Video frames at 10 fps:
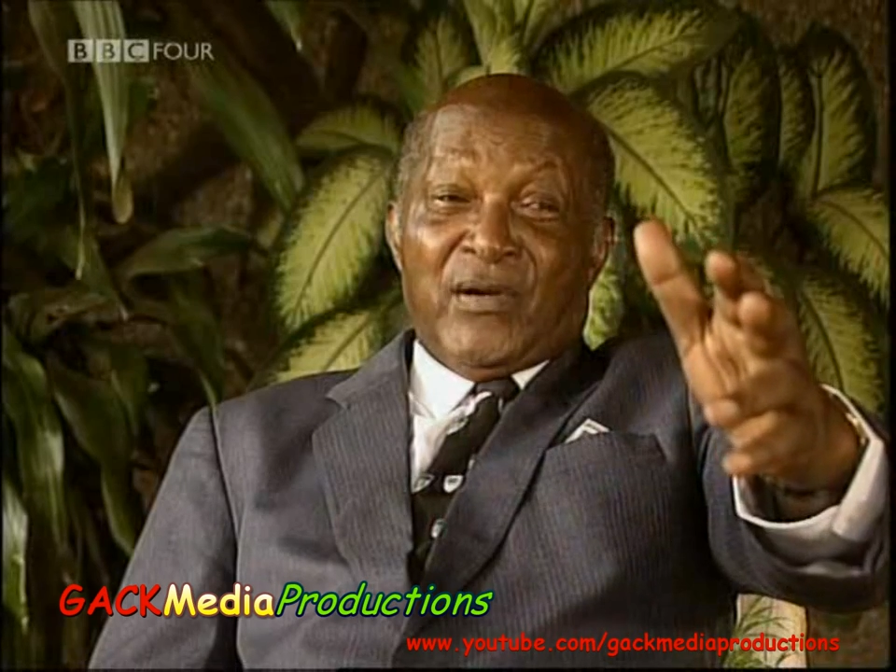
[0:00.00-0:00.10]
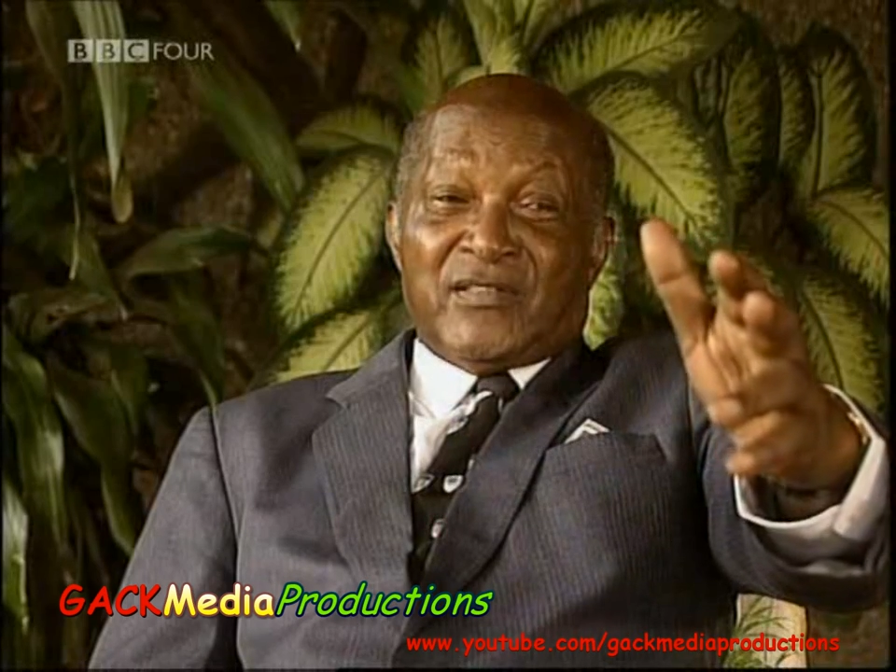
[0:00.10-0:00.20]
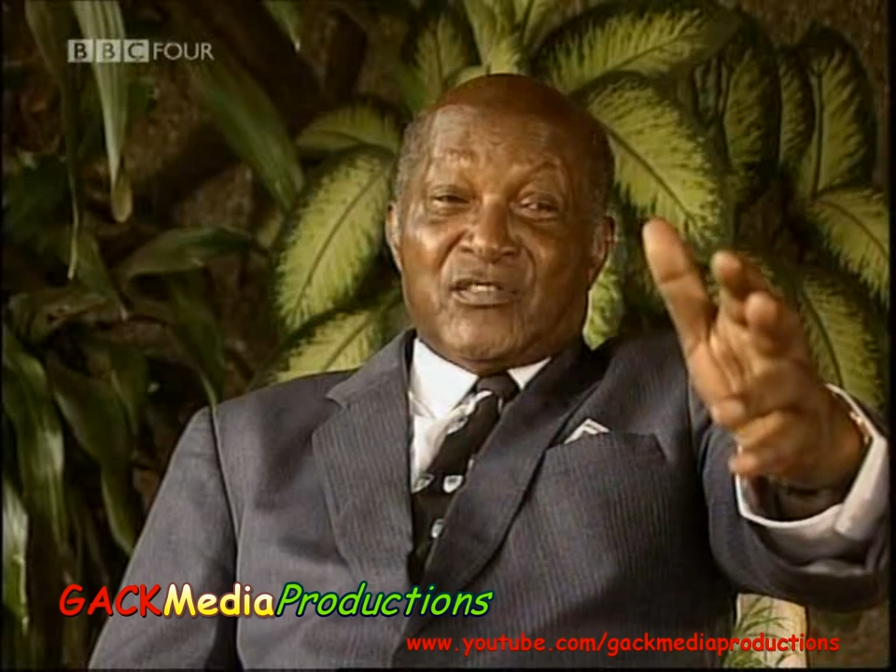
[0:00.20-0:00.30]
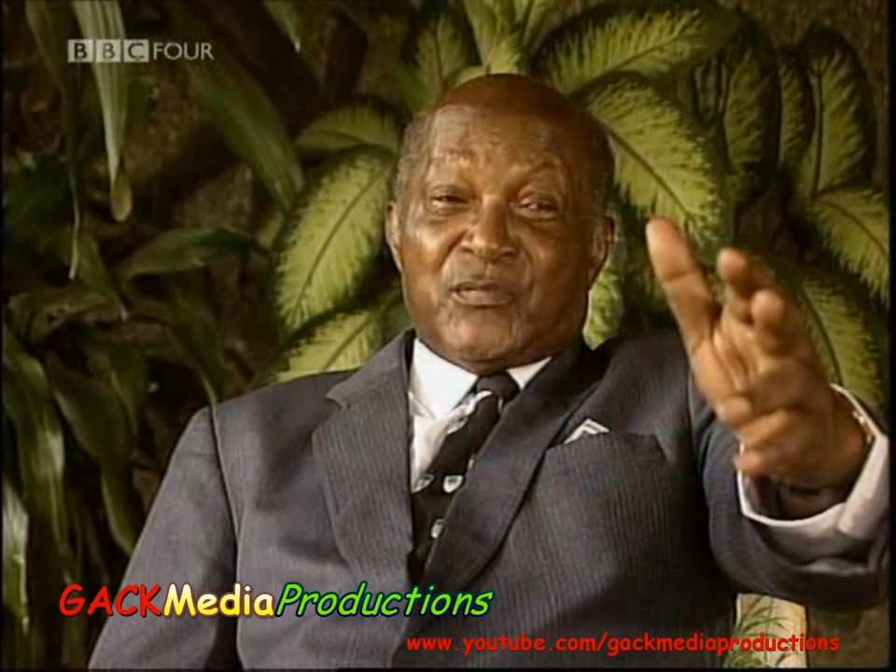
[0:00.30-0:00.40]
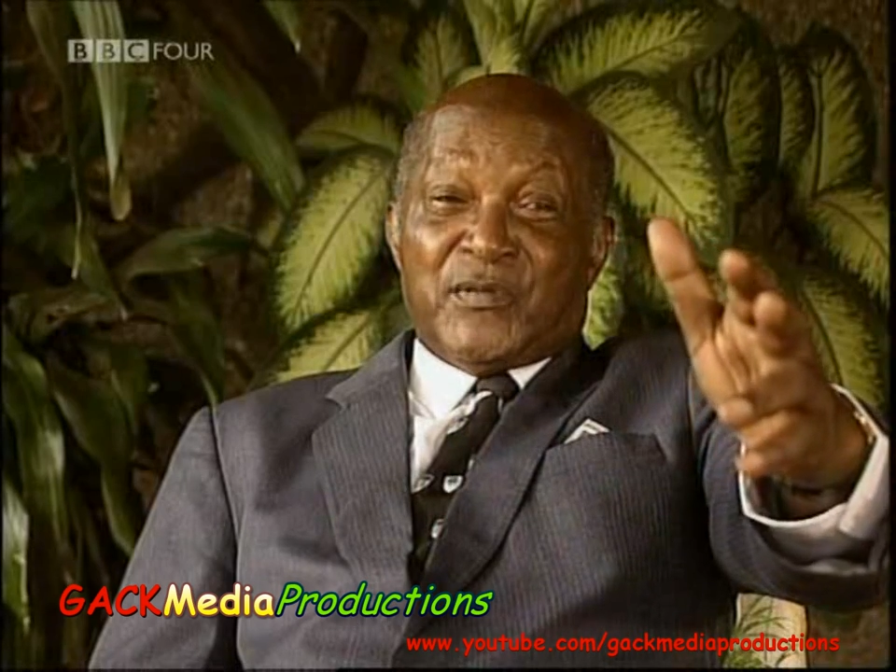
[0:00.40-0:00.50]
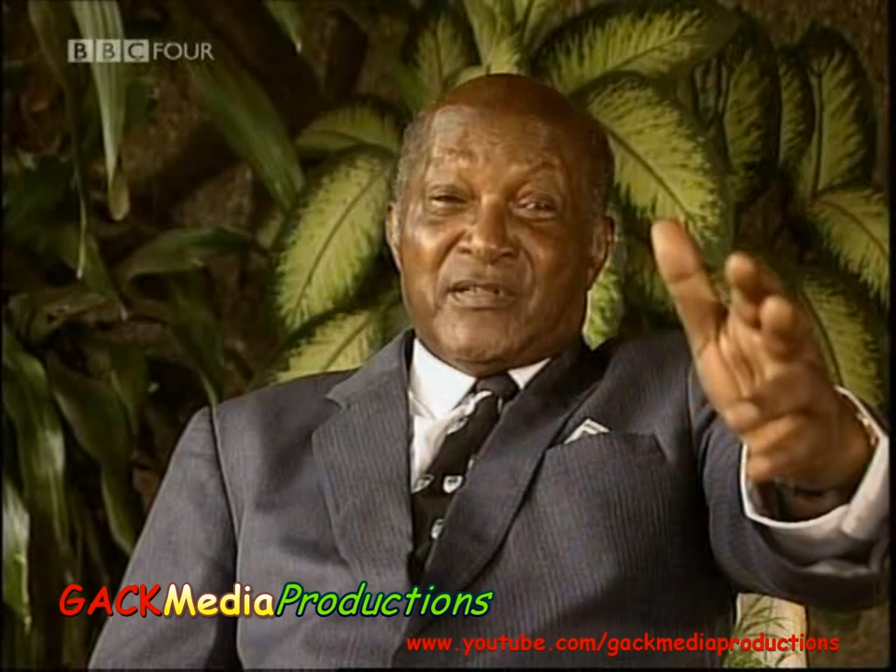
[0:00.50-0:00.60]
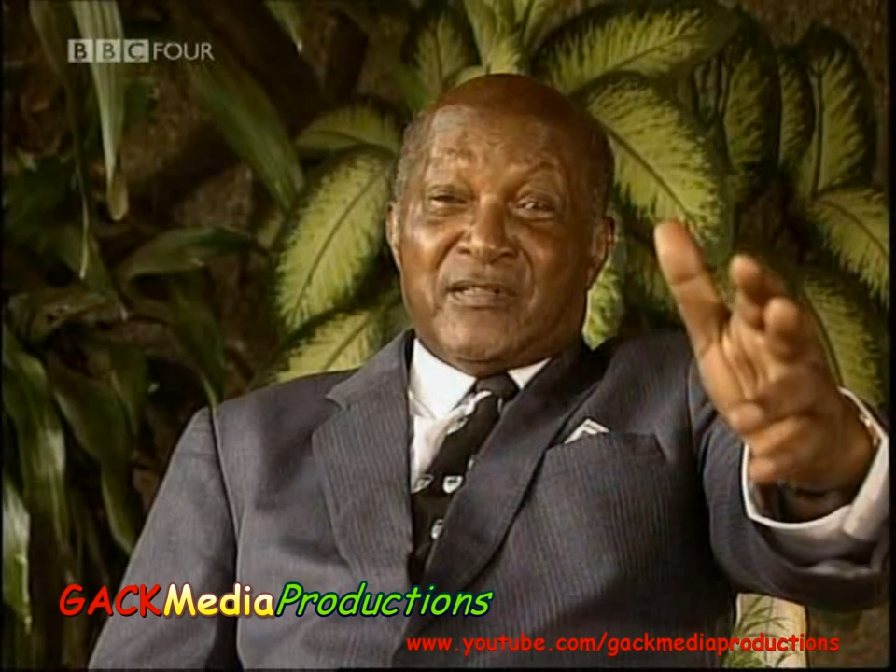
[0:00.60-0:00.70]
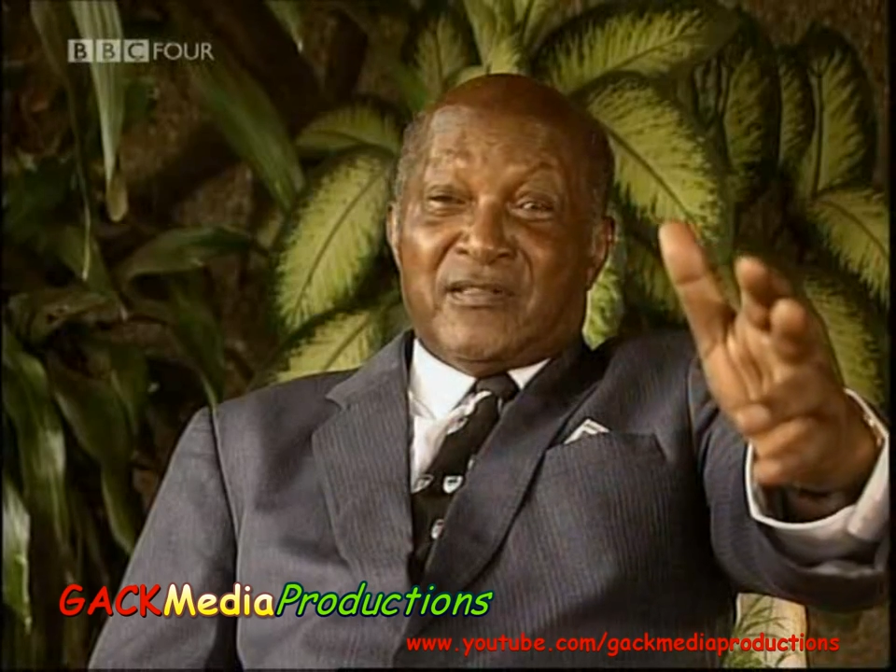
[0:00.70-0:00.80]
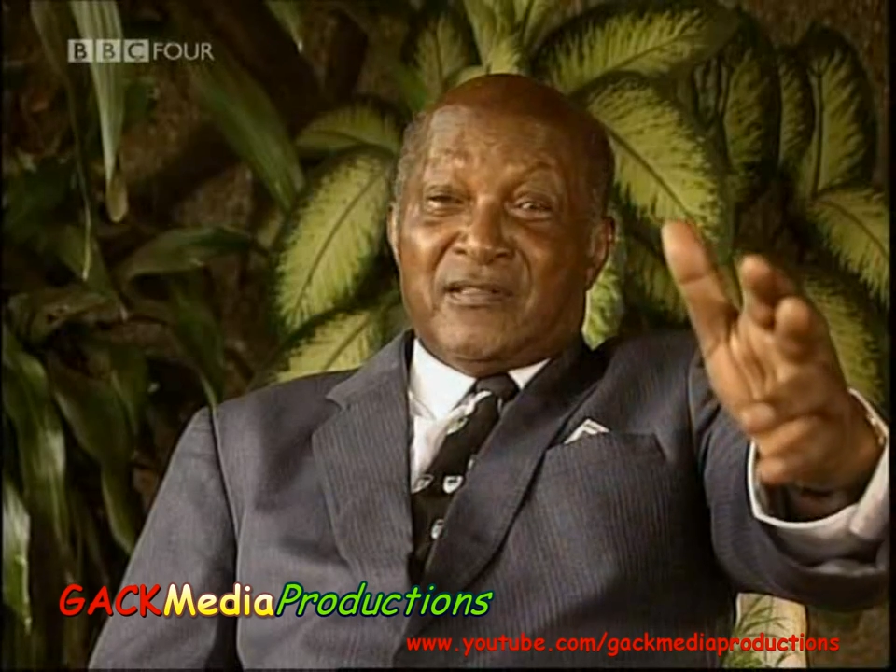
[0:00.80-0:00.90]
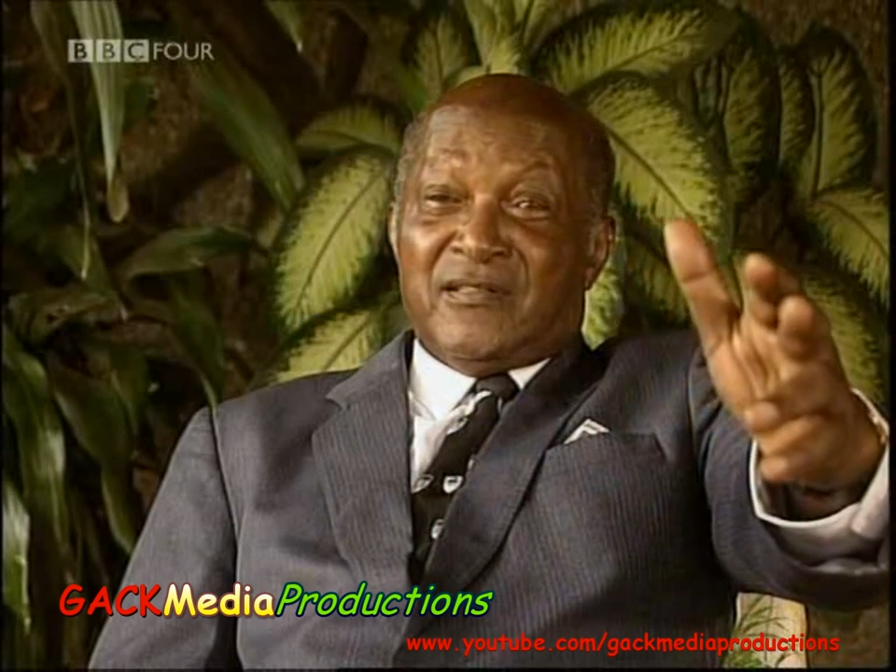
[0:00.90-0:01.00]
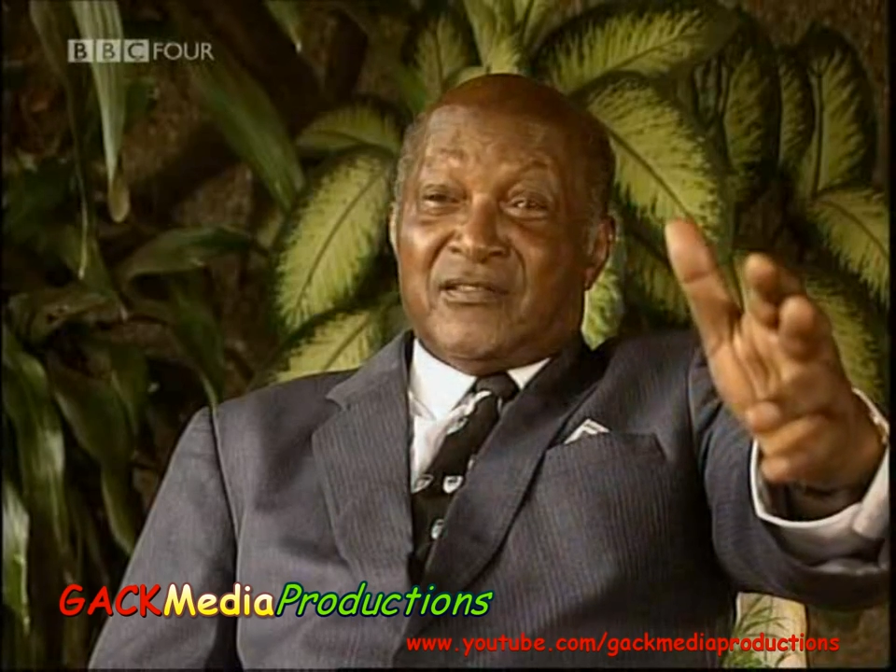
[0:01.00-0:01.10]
but his spirit